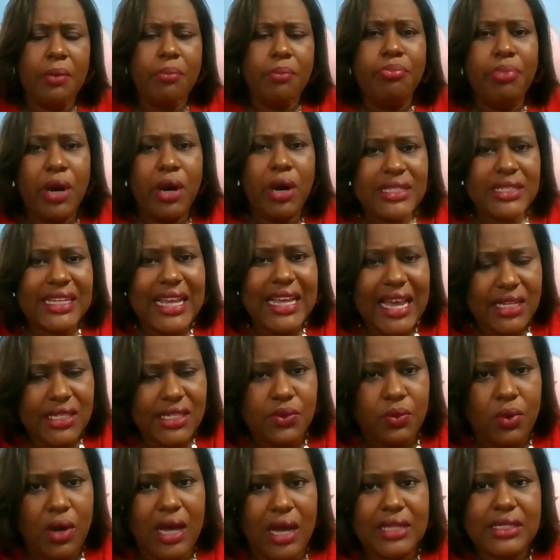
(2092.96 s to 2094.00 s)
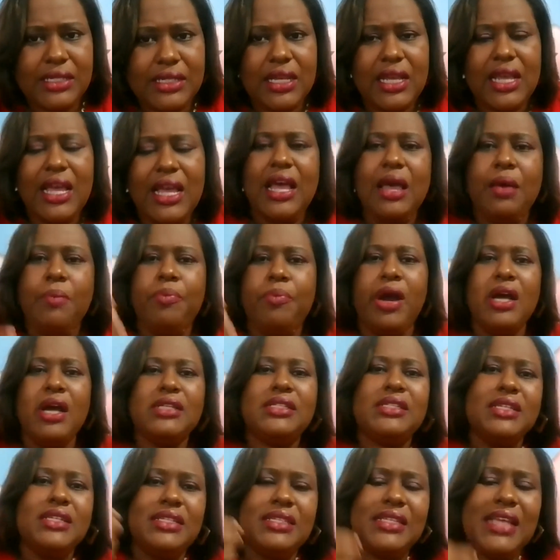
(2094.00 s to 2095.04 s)
But guess what?
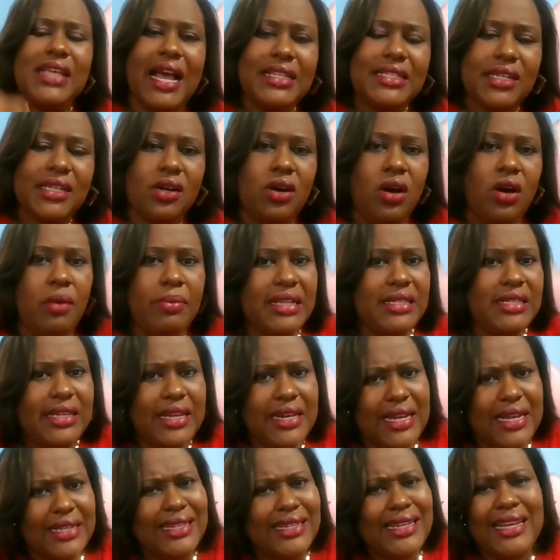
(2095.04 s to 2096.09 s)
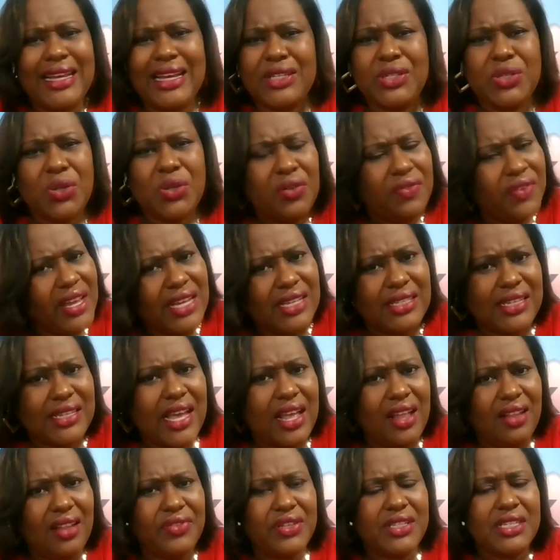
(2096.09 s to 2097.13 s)
Persons had to come and say, Natalie, get over
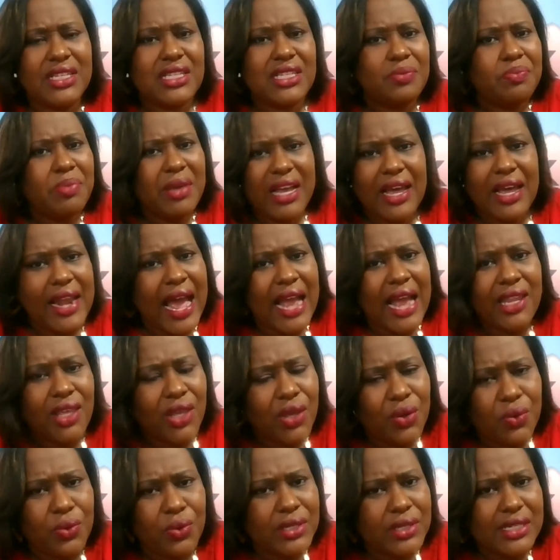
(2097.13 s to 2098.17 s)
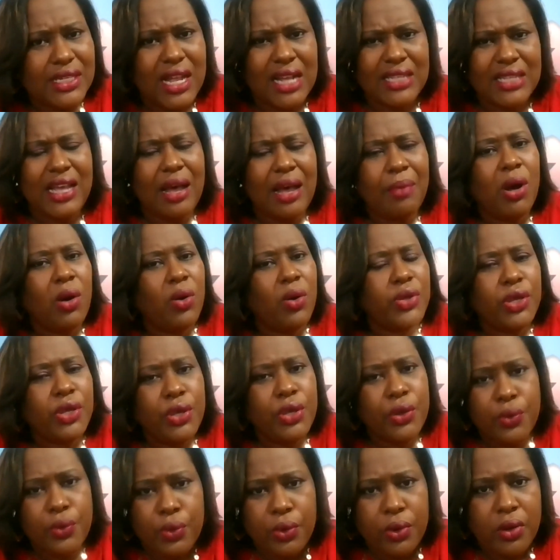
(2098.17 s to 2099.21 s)
yourself. This is bigger than you. It's not about
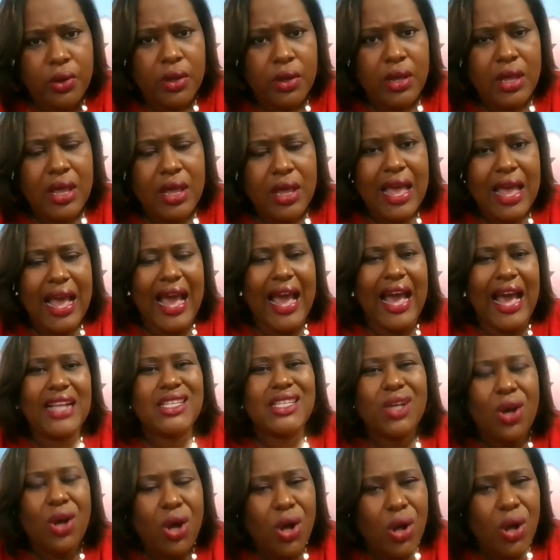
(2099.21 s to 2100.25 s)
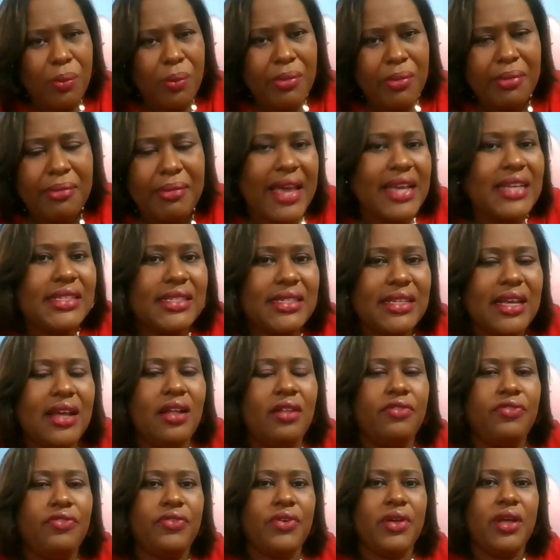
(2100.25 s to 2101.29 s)
you. I had to humble
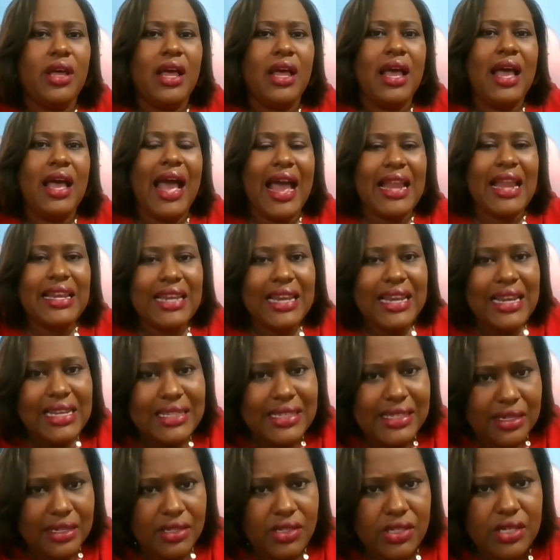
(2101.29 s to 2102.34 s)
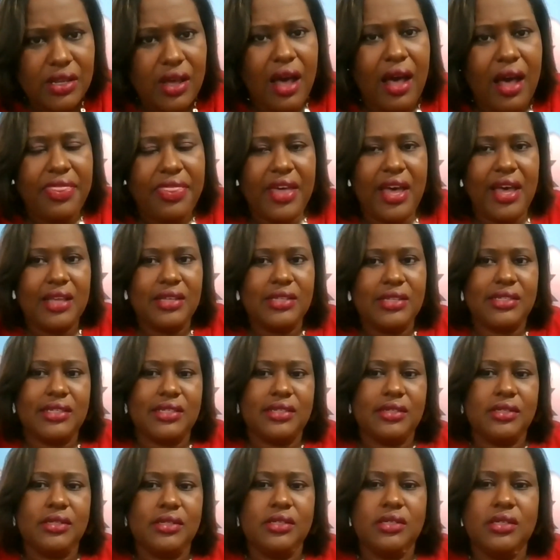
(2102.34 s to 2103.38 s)
myself and listen to
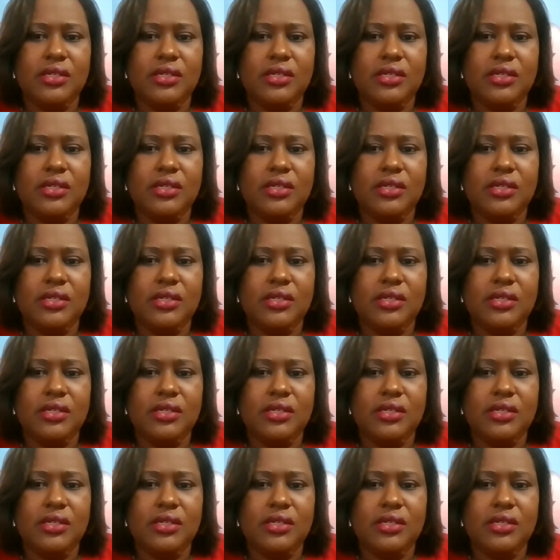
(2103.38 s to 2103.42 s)
others.